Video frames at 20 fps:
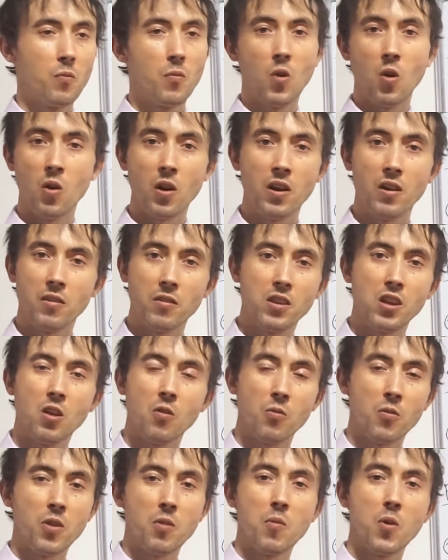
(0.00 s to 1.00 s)
or, you
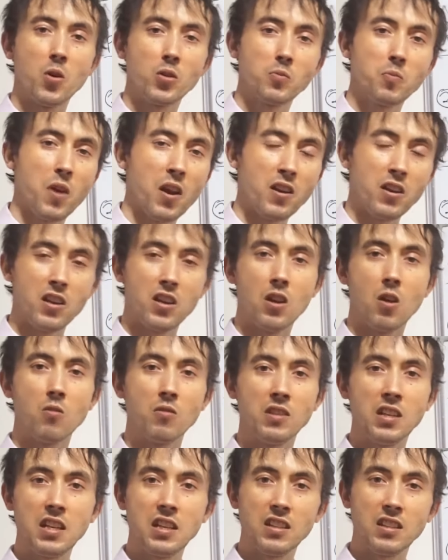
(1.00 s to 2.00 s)
know, for the most part, you
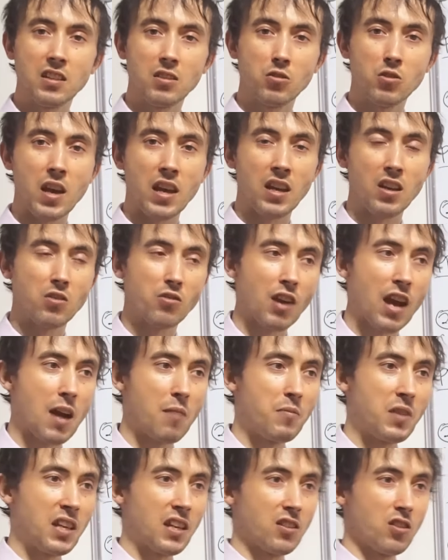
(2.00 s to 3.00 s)
don't need the drag and
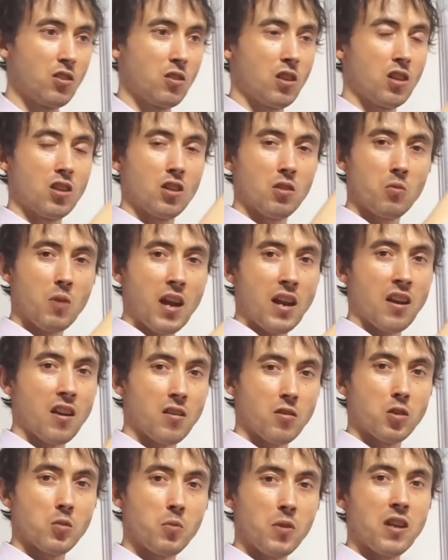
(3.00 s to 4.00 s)
drop because you could just write on
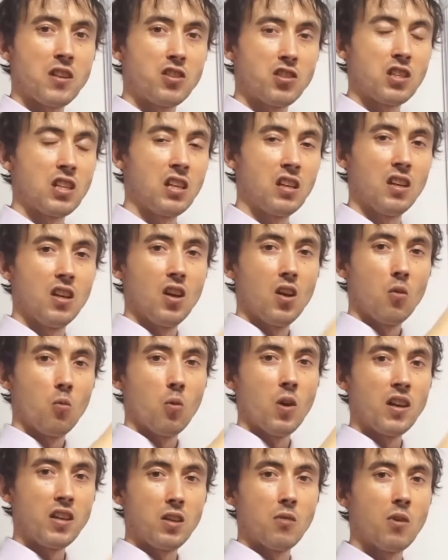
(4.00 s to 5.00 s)
the spreadsheet
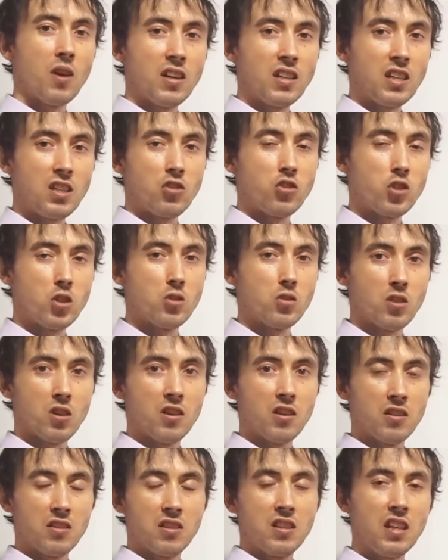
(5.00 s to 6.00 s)
what you want each user
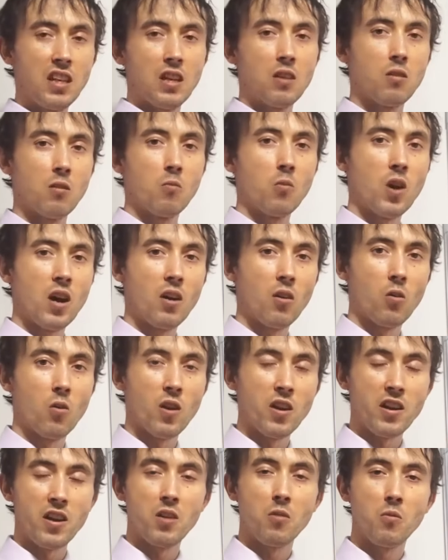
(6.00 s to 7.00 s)
to see and in what
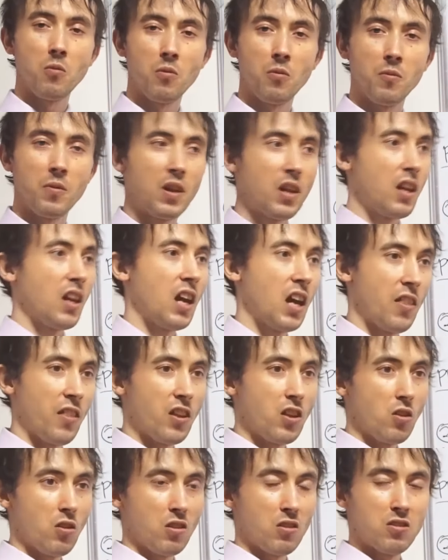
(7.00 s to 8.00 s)
order. And
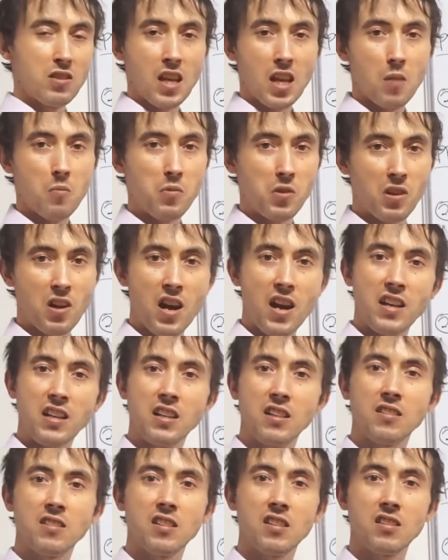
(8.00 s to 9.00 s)
then you can set up your
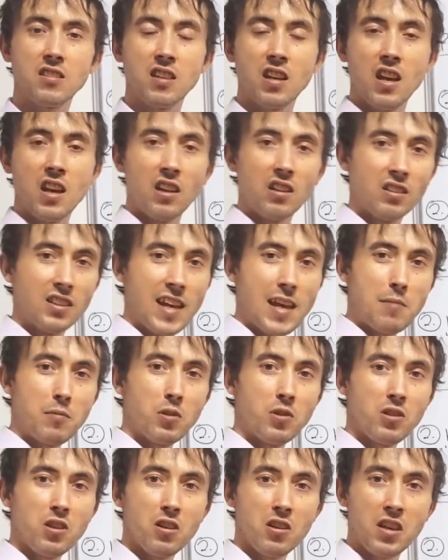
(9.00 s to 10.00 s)
audiences,
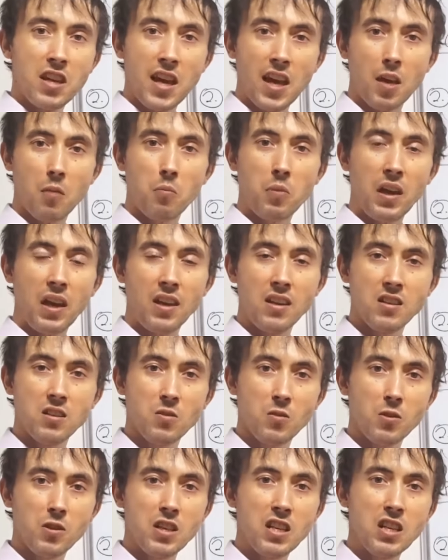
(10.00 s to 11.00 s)
label your
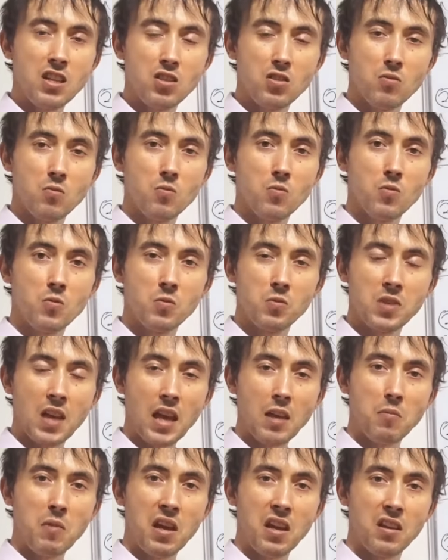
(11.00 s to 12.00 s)
campaigns for each
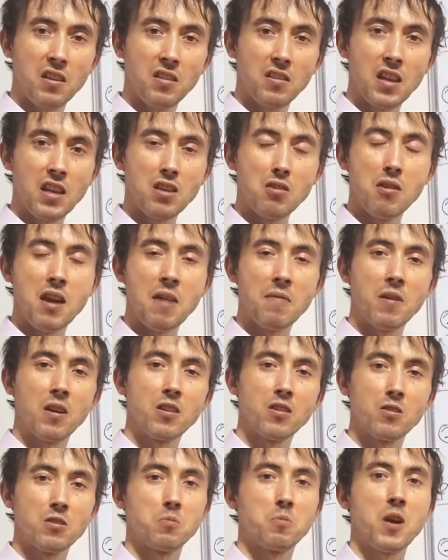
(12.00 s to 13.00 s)
segment that you have
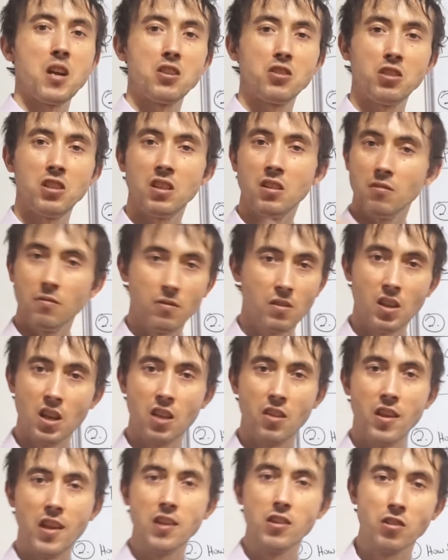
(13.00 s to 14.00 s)
on your spreadsheet,
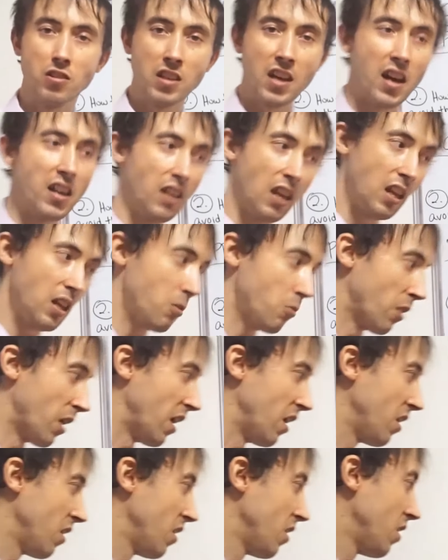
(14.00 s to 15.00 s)
and then you're done
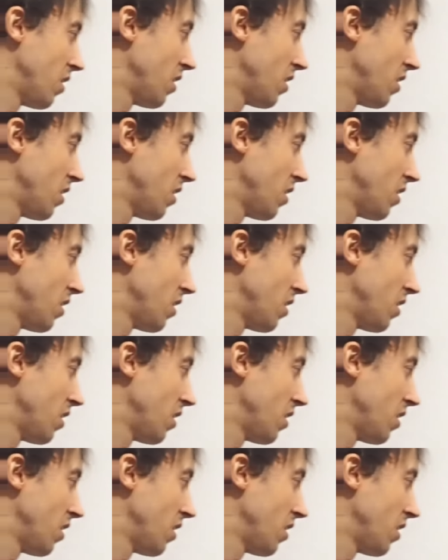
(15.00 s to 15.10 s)
anyway.